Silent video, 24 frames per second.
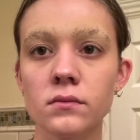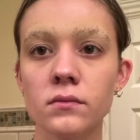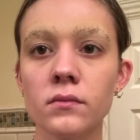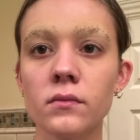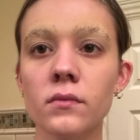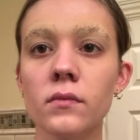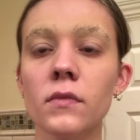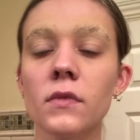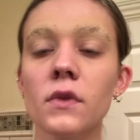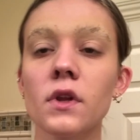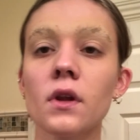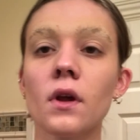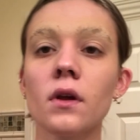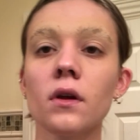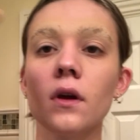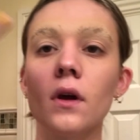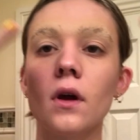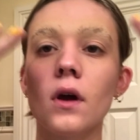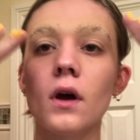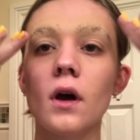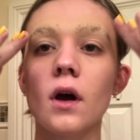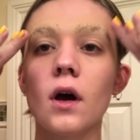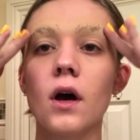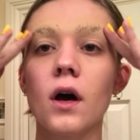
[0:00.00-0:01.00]
all.
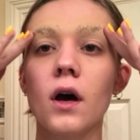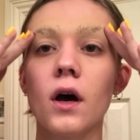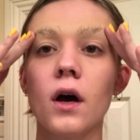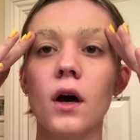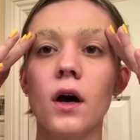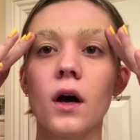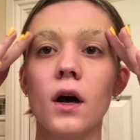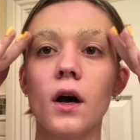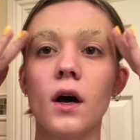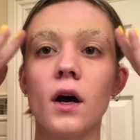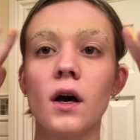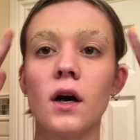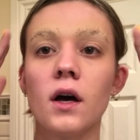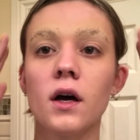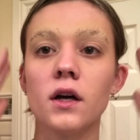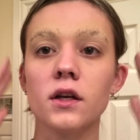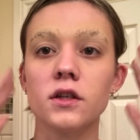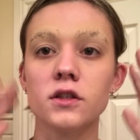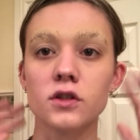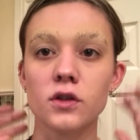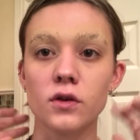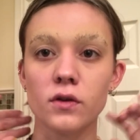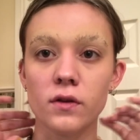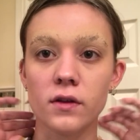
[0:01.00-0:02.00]

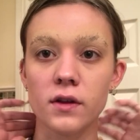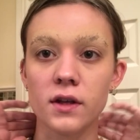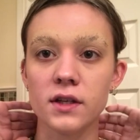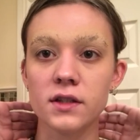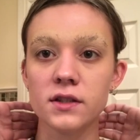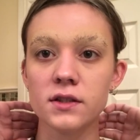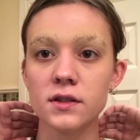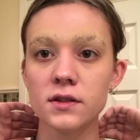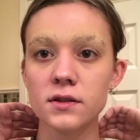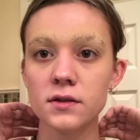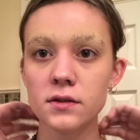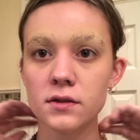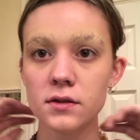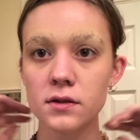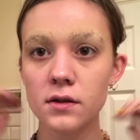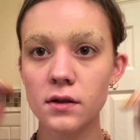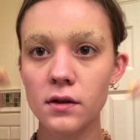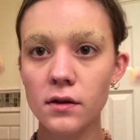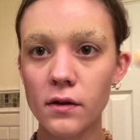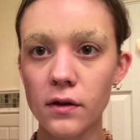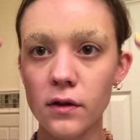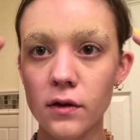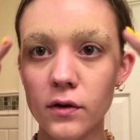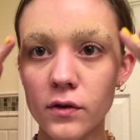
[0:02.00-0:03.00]
So this is
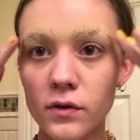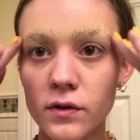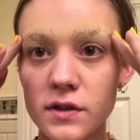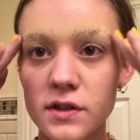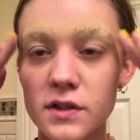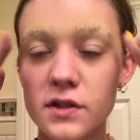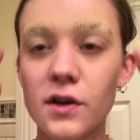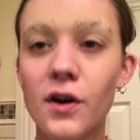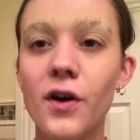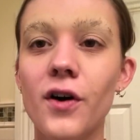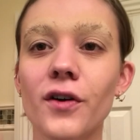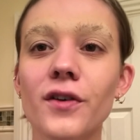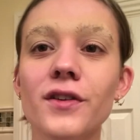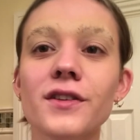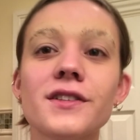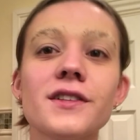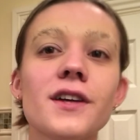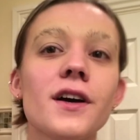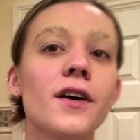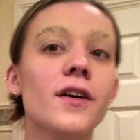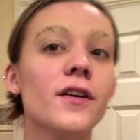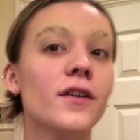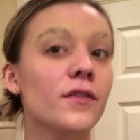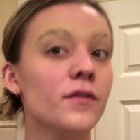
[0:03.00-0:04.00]
the
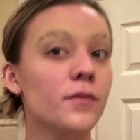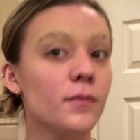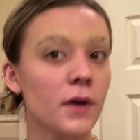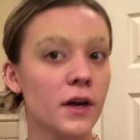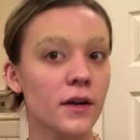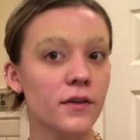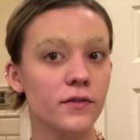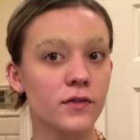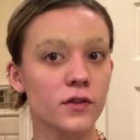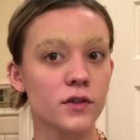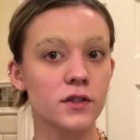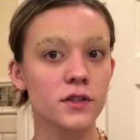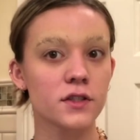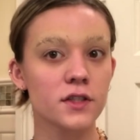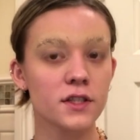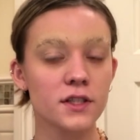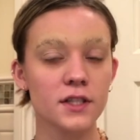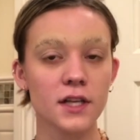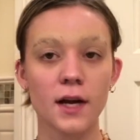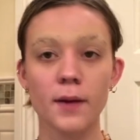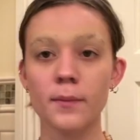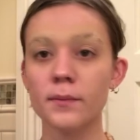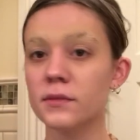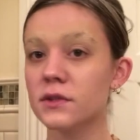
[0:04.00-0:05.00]
result of my first
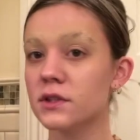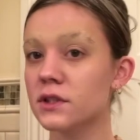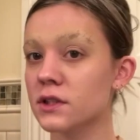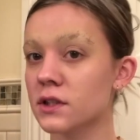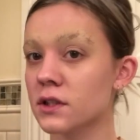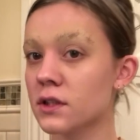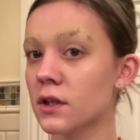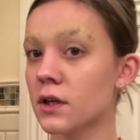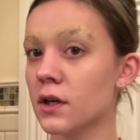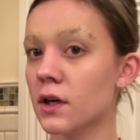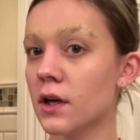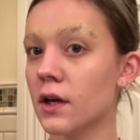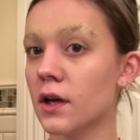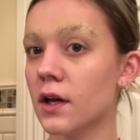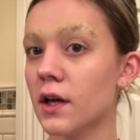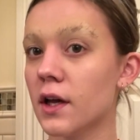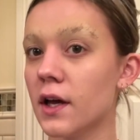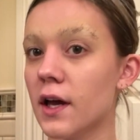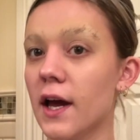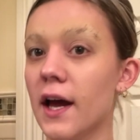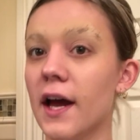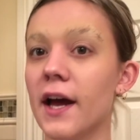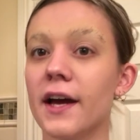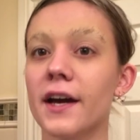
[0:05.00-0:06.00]
attempt
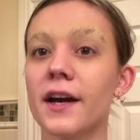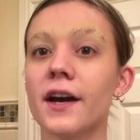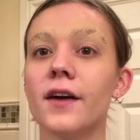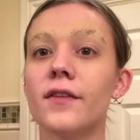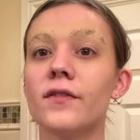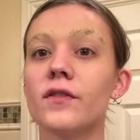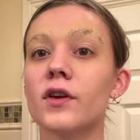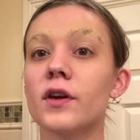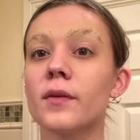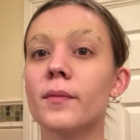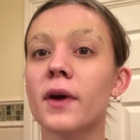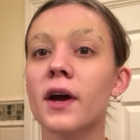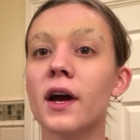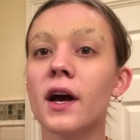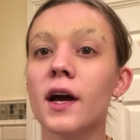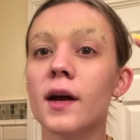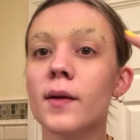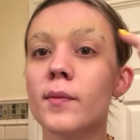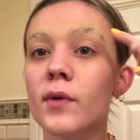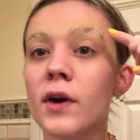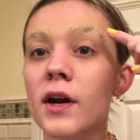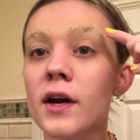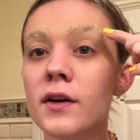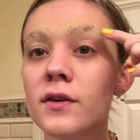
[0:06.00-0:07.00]
at covering my
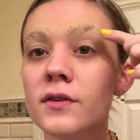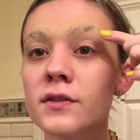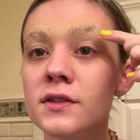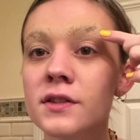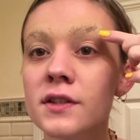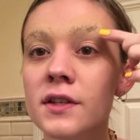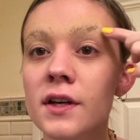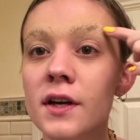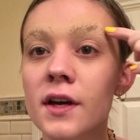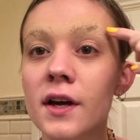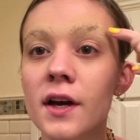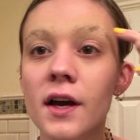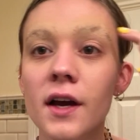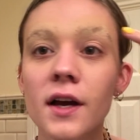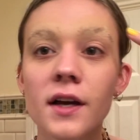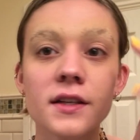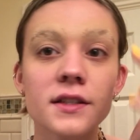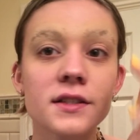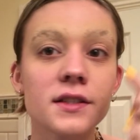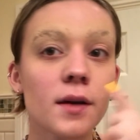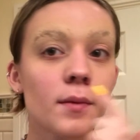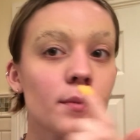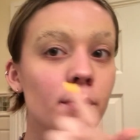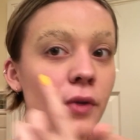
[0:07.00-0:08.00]
eyebrows.
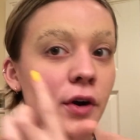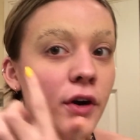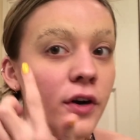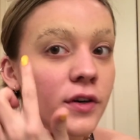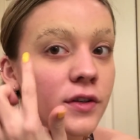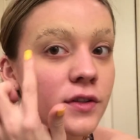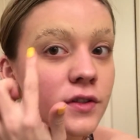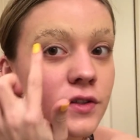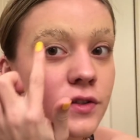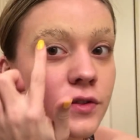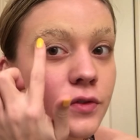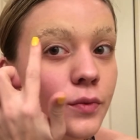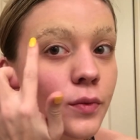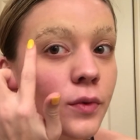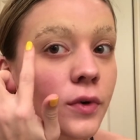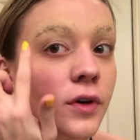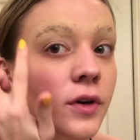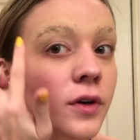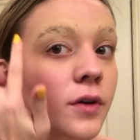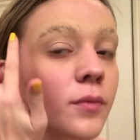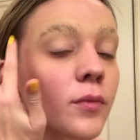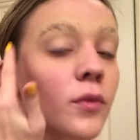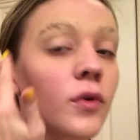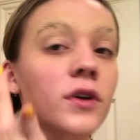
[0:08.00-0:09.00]
Some parts
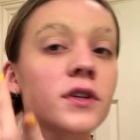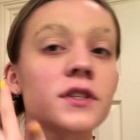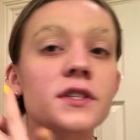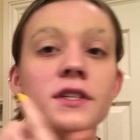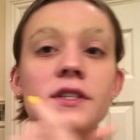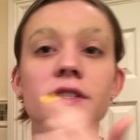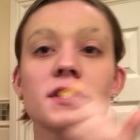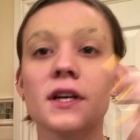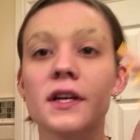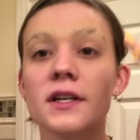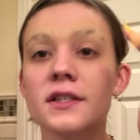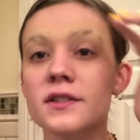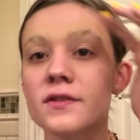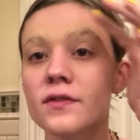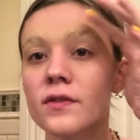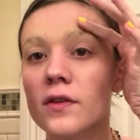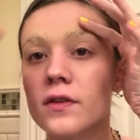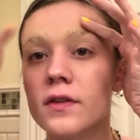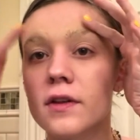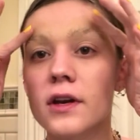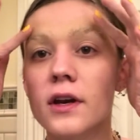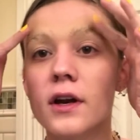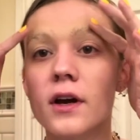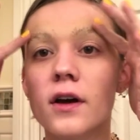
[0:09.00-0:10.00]
were more successful
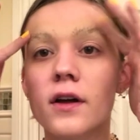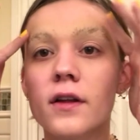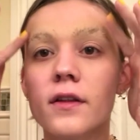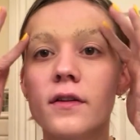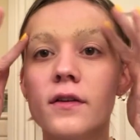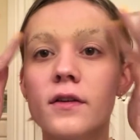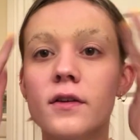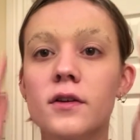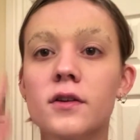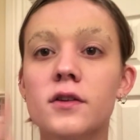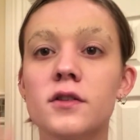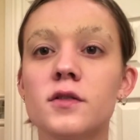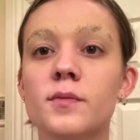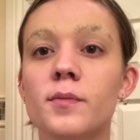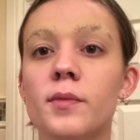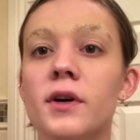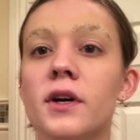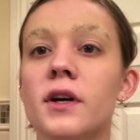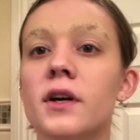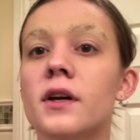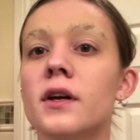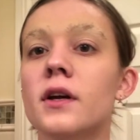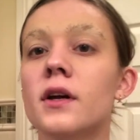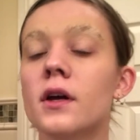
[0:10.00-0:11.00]
than others,
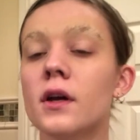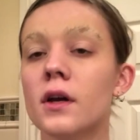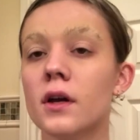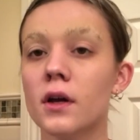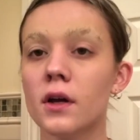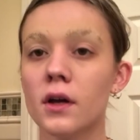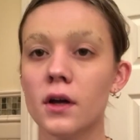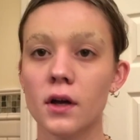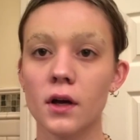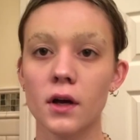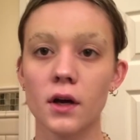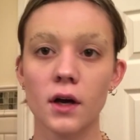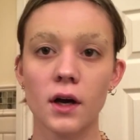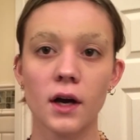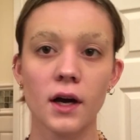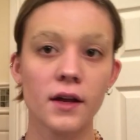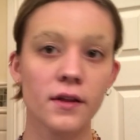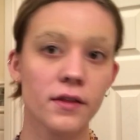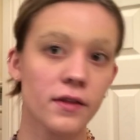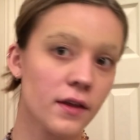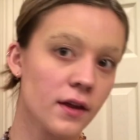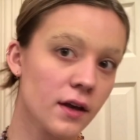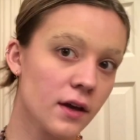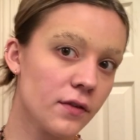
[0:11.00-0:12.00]
but I
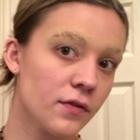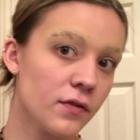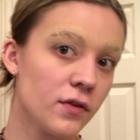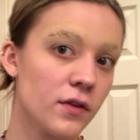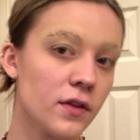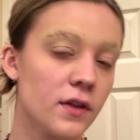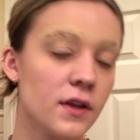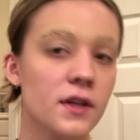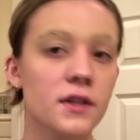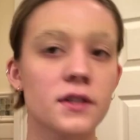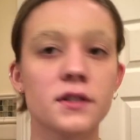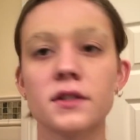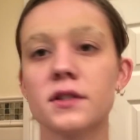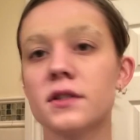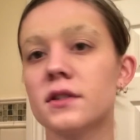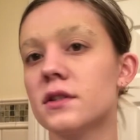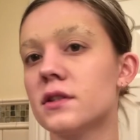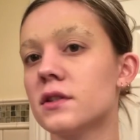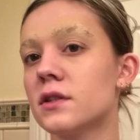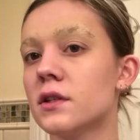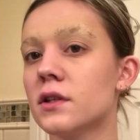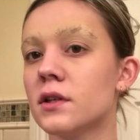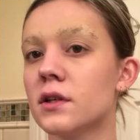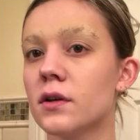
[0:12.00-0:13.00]
think for
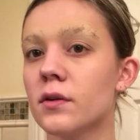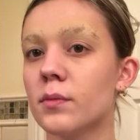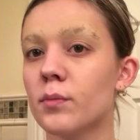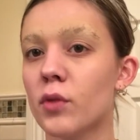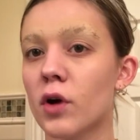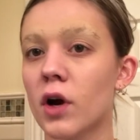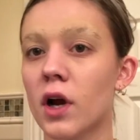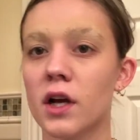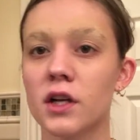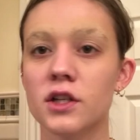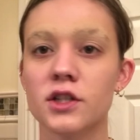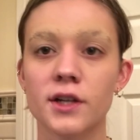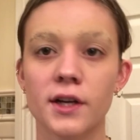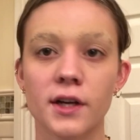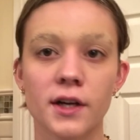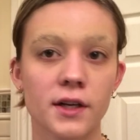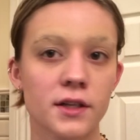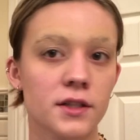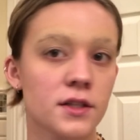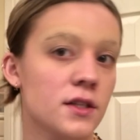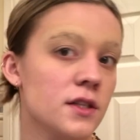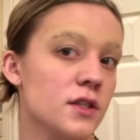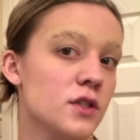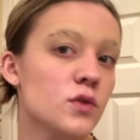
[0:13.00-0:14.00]
this
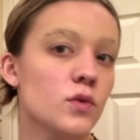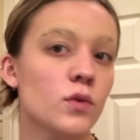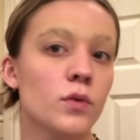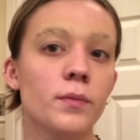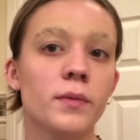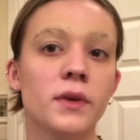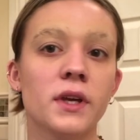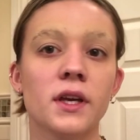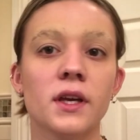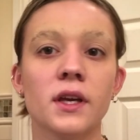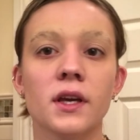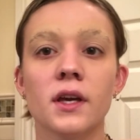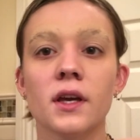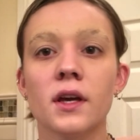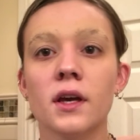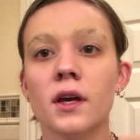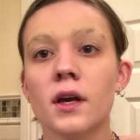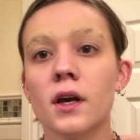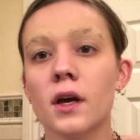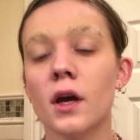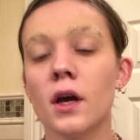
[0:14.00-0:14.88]
project, this will be